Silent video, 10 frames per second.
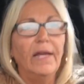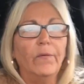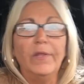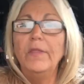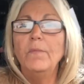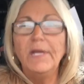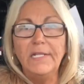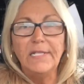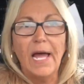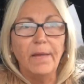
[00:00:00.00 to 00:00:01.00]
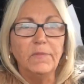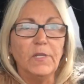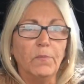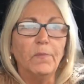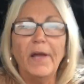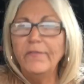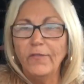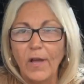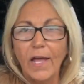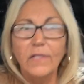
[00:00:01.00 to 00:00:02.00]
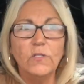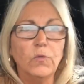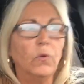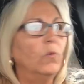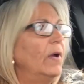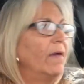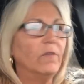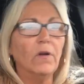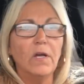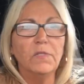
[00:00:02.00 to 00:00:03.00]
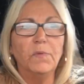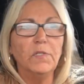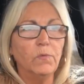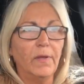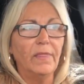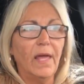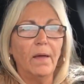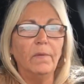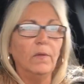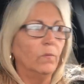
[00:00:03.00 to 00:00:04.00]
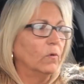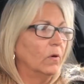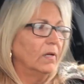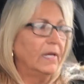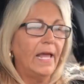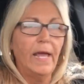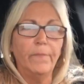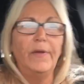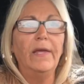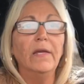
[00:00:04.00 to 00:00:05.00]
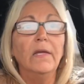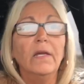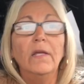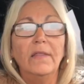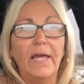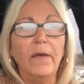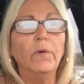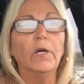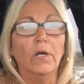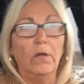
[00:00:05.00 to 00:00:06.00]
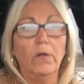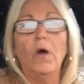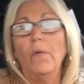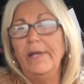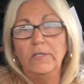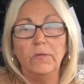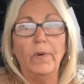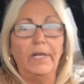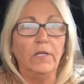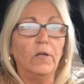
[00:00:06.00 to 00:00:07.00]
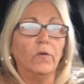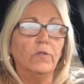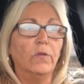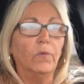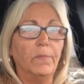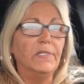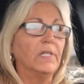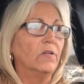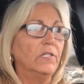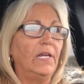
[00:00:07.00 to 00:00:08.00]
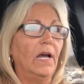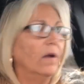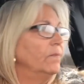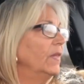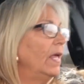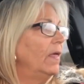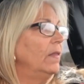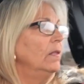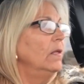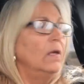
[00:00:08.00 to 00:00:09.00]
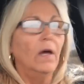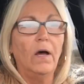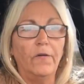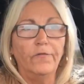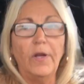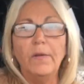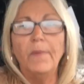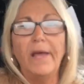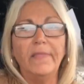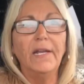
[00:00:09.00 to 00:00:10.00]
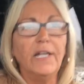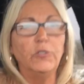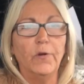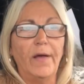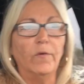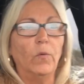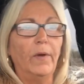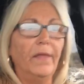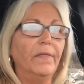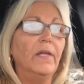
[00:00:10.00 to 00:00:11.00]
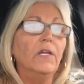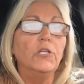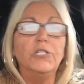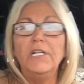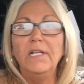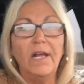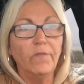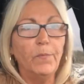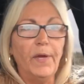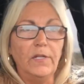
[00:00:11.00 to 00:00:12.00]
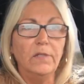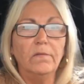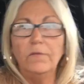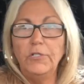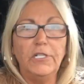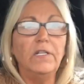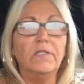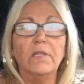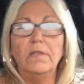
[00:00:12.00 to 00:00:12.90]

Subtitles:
Well, in the meantime, some of my friends who have their husbands with them and were camping, they were wanted to go to the women's RTR. And a friend of mine that I travel with, she'd never been, she's